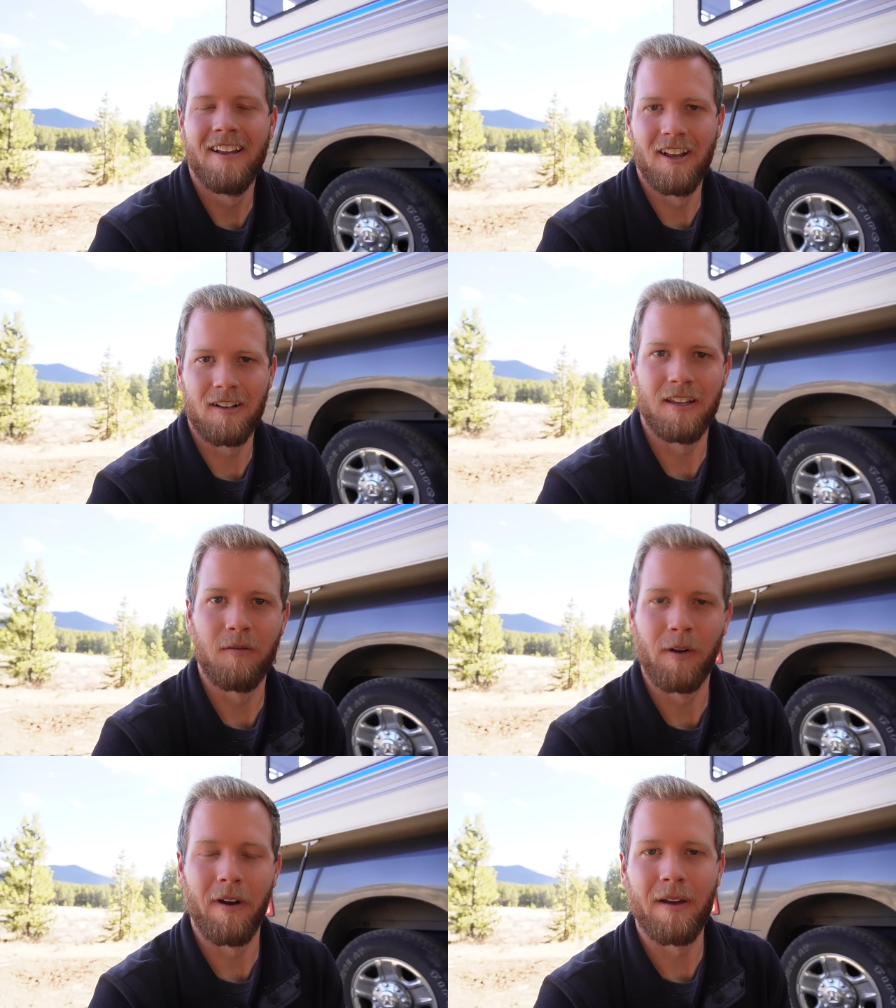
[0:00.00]
Luckily,
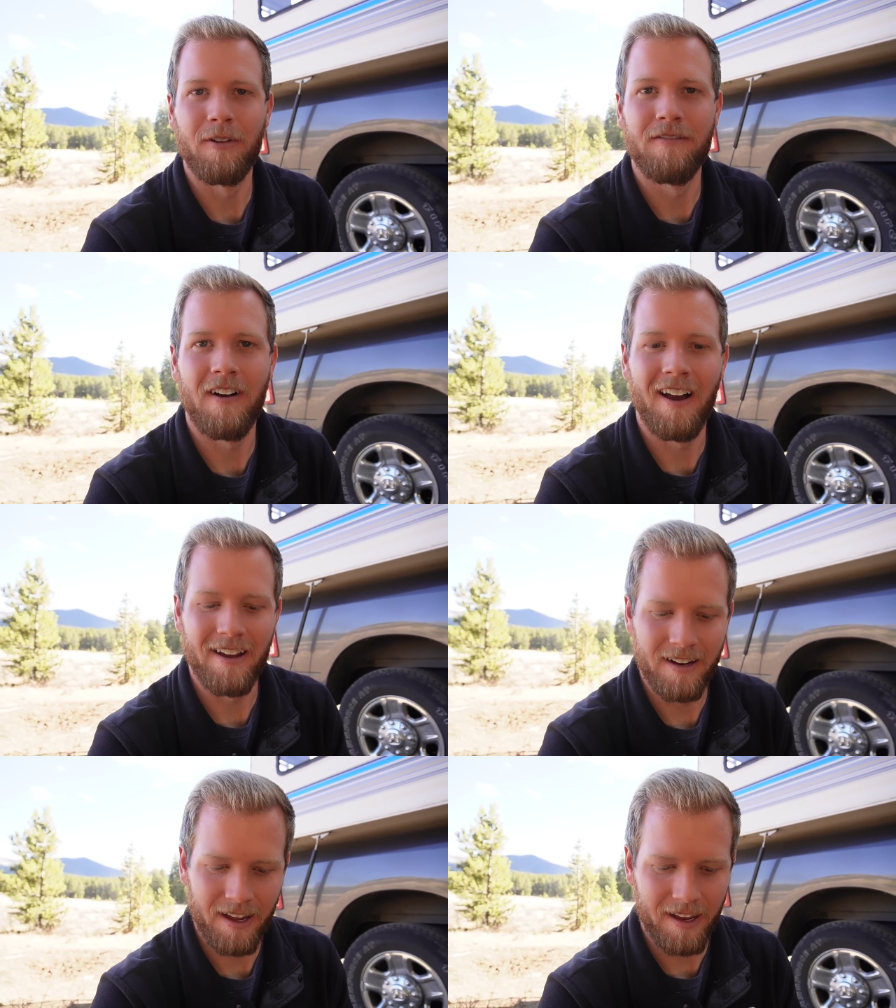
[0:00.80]
we were able to
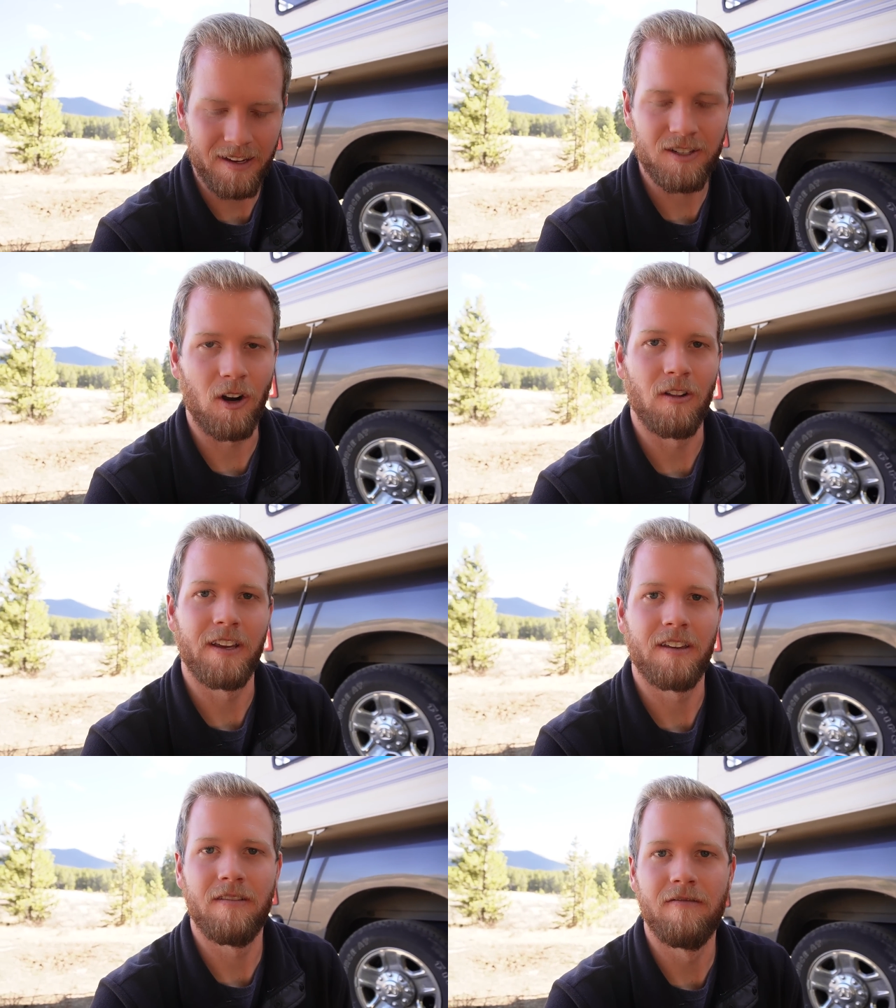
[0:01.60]
find a
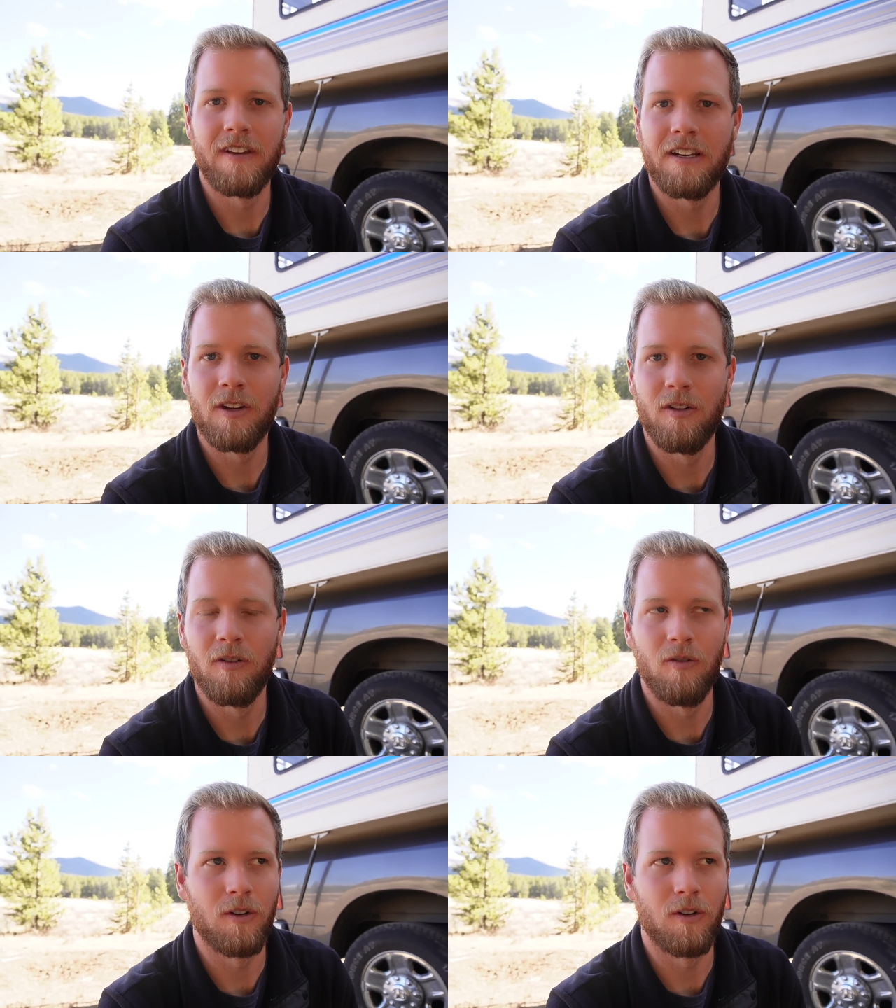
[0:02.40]
Starlink V2,